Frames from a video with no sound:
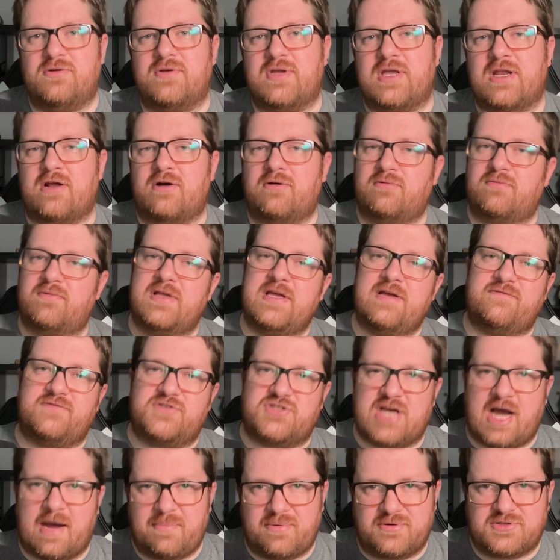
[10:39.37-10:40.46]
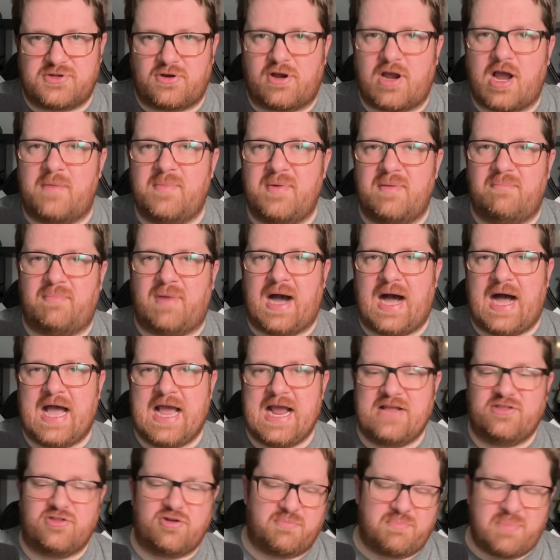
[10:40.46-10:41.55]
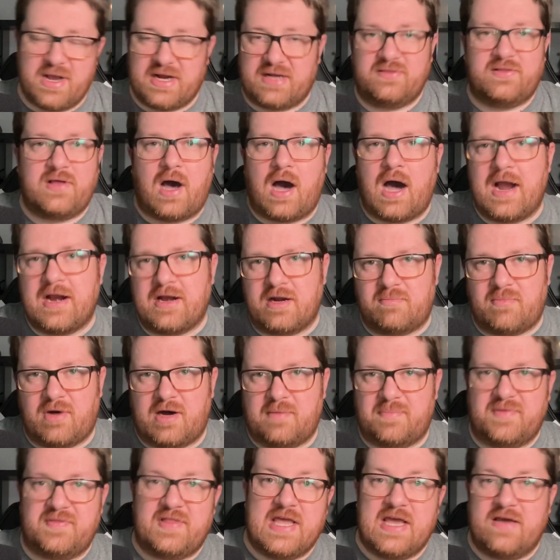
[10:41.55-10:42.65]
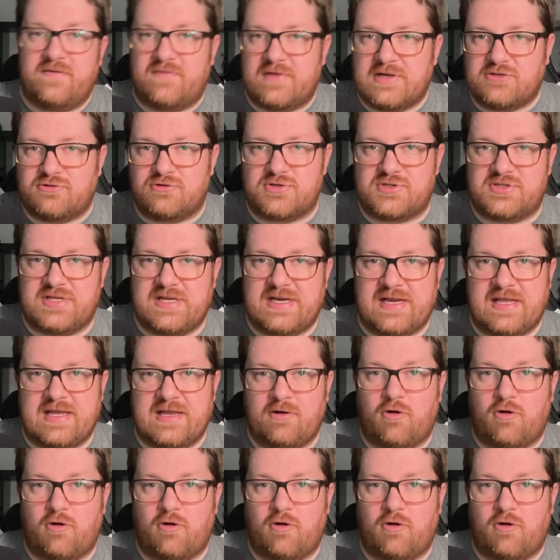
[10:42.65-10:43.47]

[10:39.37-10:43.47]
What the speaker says: You know, if shoppers are coming by and they're picking the item up and they have interest in it,